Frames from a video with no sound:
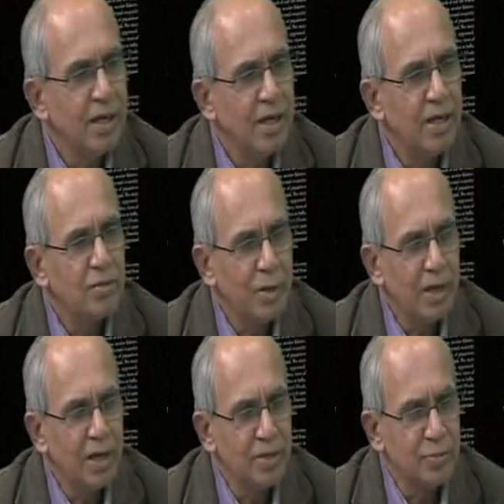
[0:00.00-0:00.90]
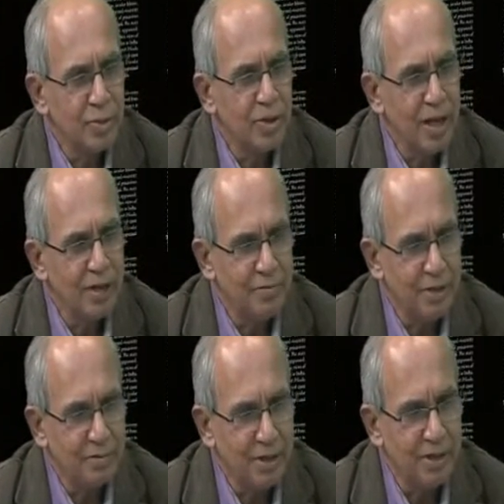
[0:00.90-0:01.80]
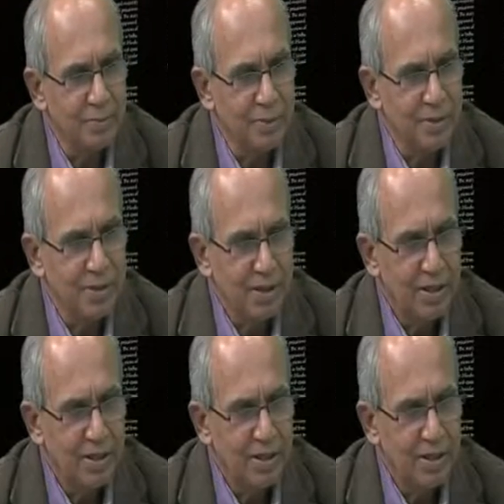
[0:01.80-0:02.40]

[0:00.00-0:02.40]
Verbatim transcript: as well as we will have it available